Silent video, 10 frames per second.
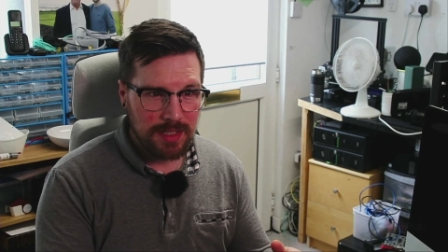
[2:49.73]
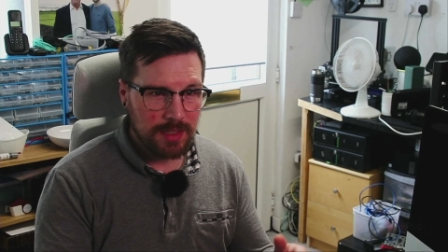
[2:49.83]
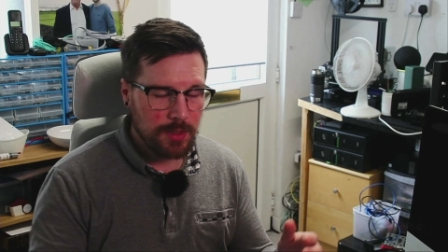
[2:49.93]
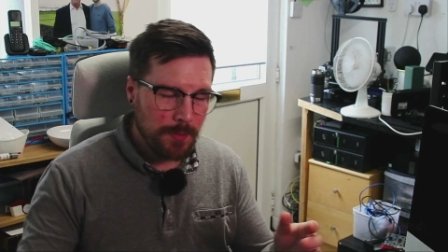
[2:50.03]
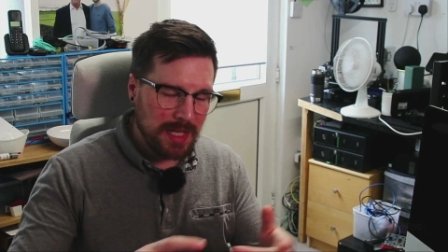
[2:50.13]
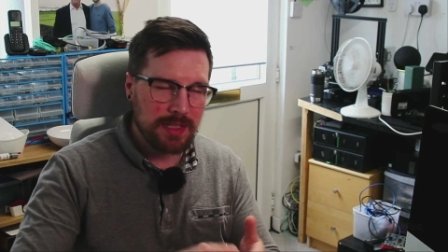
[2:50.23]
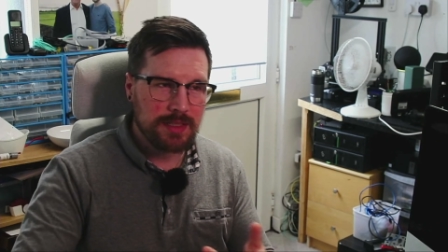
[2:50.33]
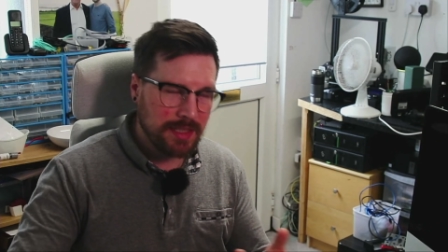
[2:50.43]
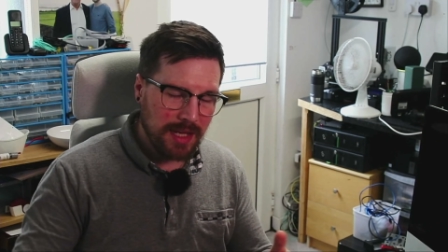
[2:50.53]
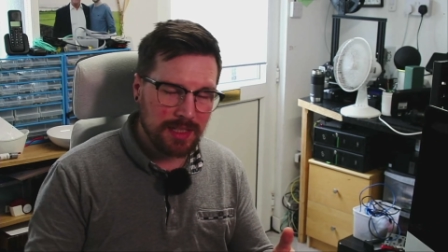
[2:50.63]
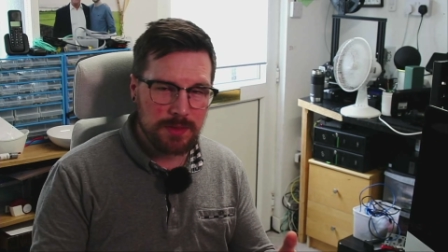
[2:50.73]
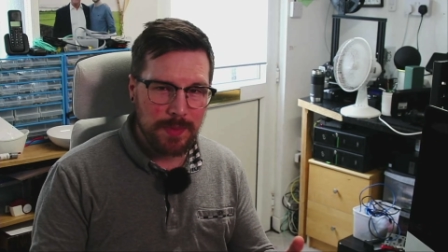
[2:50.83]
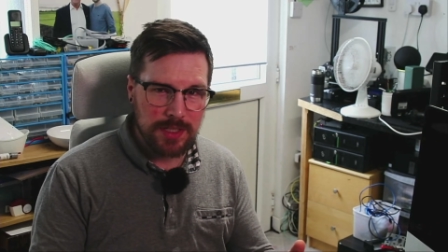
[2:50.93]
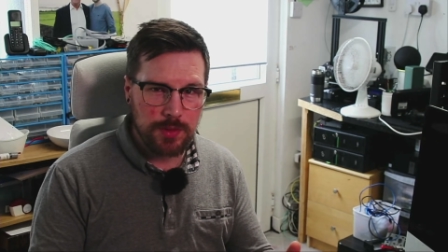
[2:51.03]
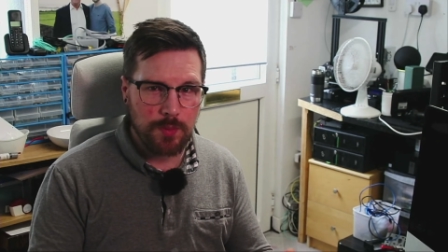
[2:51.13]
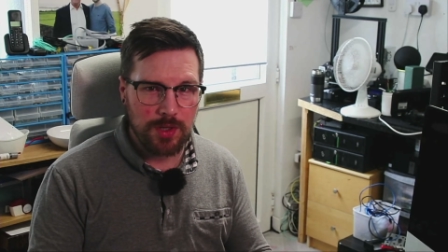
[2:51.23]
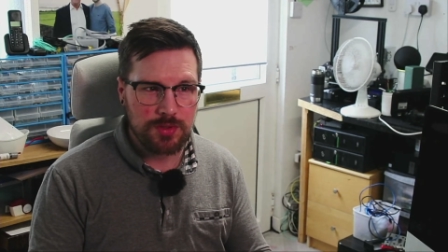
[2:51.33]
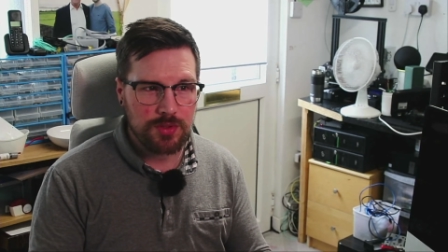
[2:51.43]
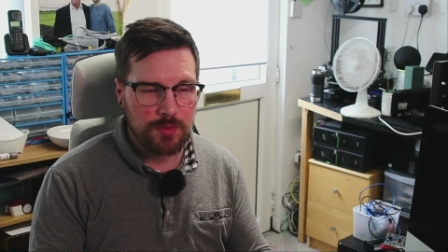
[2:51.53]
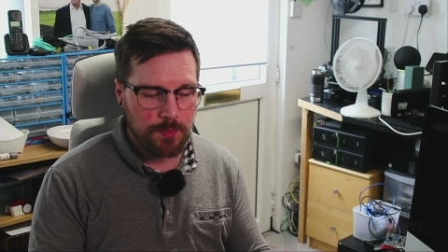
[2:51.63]
The main settings menu
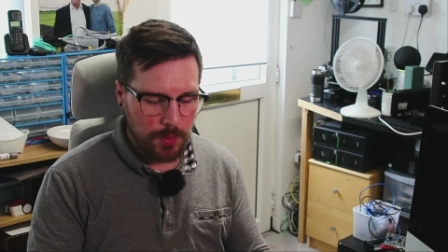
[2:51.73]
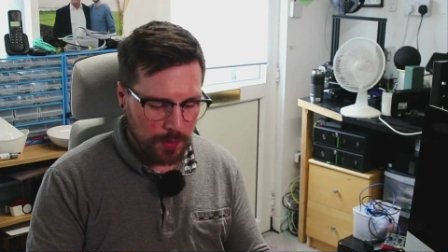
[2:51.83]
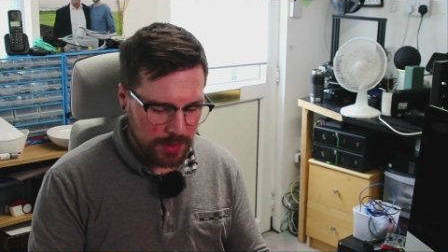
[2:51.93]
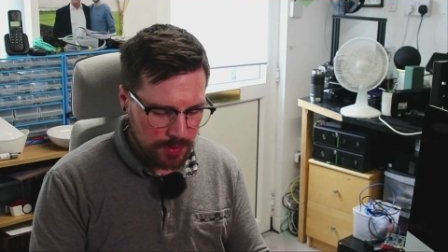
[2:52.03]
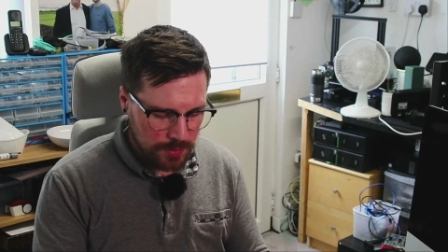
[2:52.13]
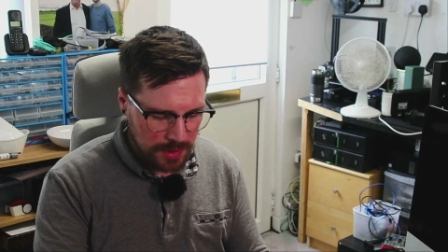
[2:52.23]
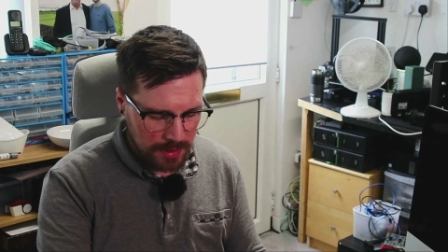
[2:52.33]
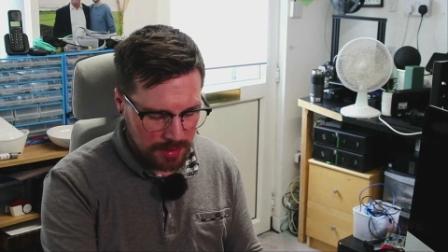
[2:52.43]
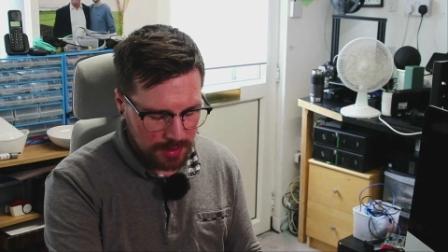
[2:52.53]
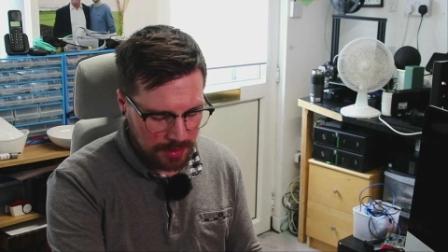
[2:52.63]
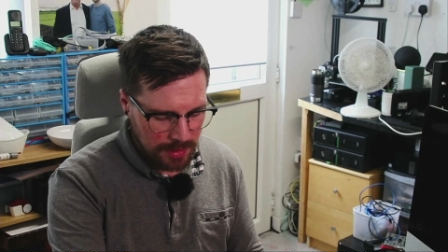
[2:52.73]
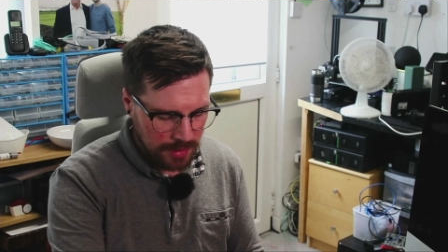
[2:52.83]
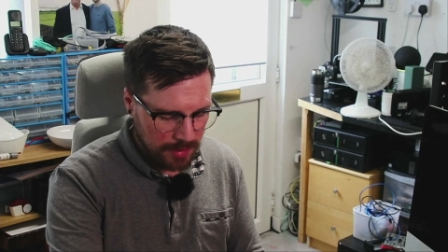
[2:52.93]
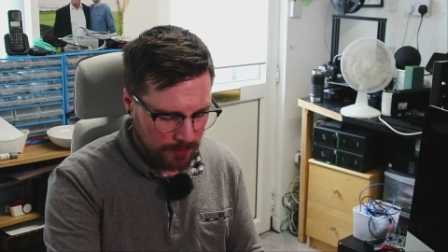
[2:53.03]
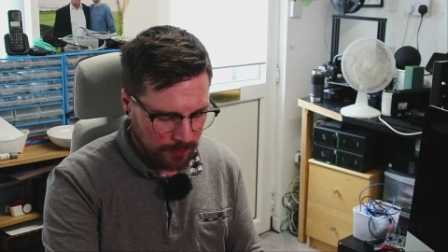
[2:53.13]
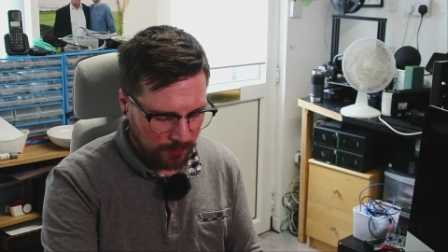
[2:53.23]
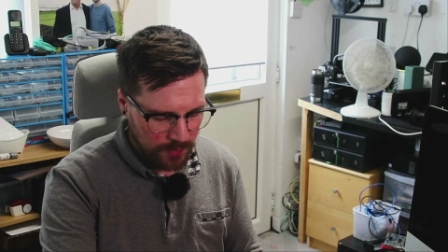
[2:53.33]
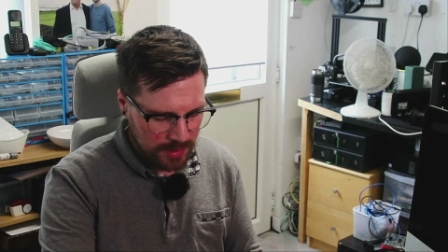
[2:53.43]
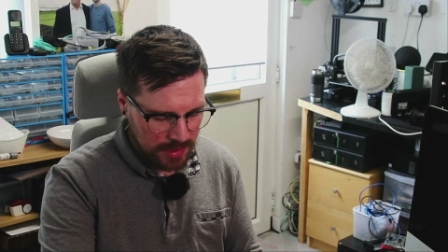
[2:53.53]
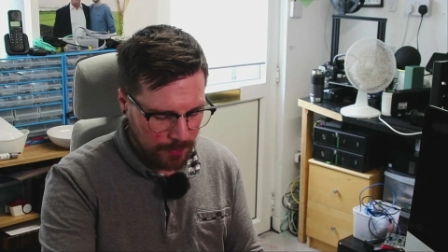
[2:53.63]
wasn't, but when you did, um, for
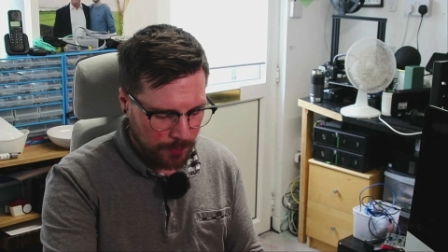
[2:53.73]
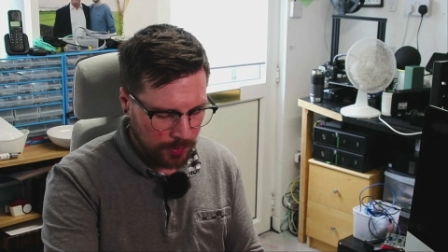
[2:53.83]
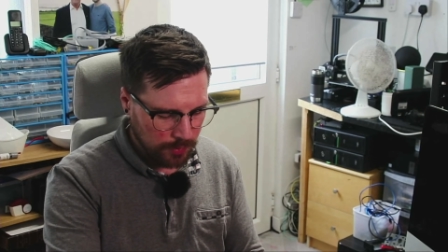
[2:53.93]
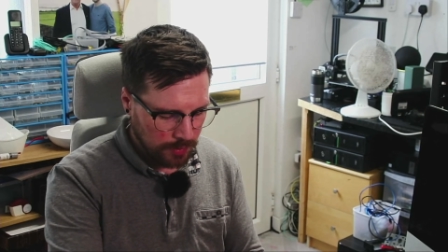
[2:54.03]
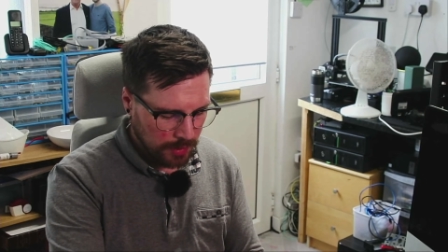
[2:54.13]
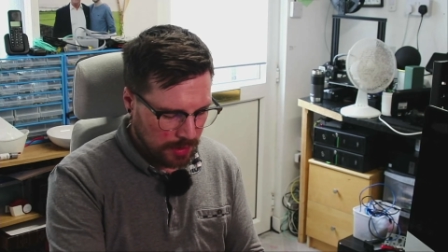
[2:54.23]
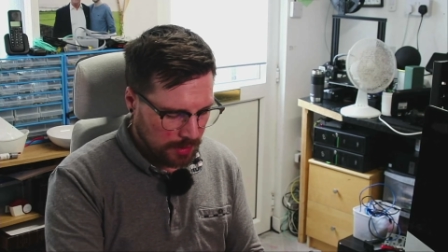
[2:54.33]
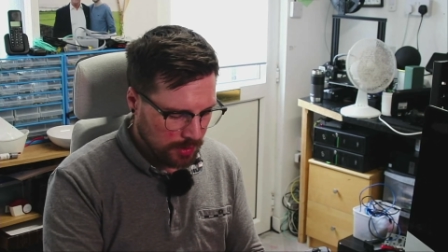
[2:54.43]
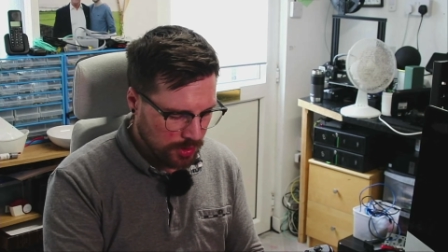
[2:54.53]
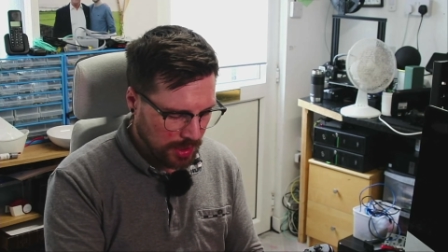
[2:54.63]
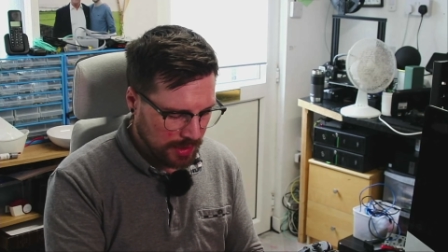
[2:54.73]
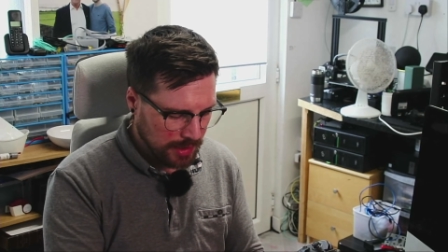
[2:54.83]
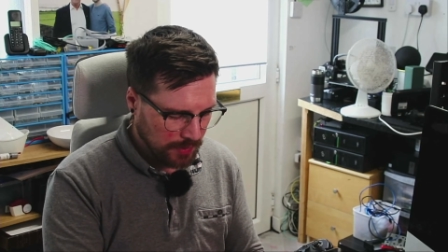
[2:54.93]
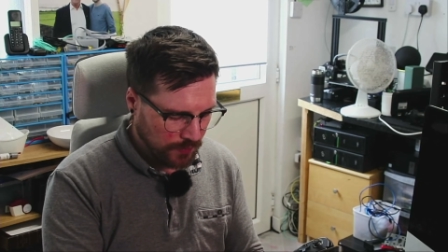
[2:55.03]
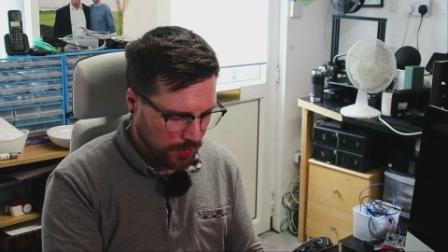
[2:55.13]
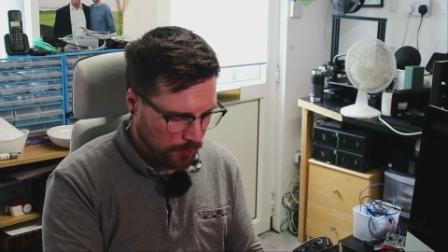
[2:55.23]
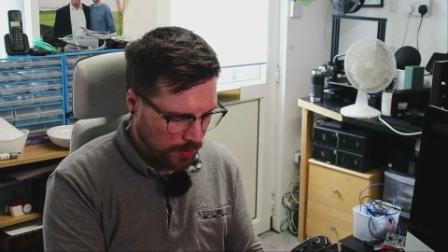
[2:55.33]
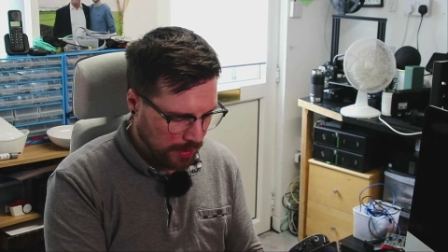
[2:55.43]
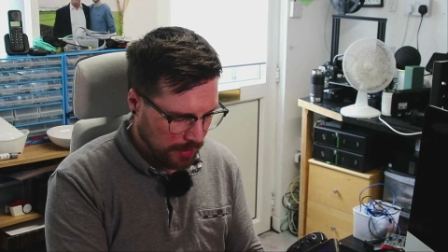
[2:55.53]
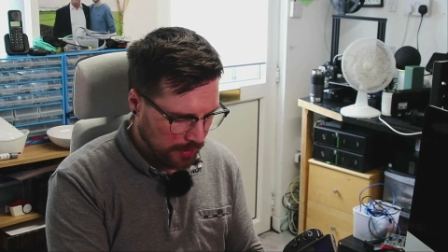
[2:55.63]
example, the Chinese
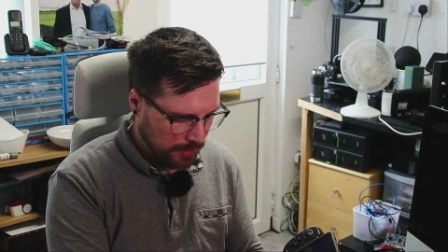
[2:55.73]
firmware,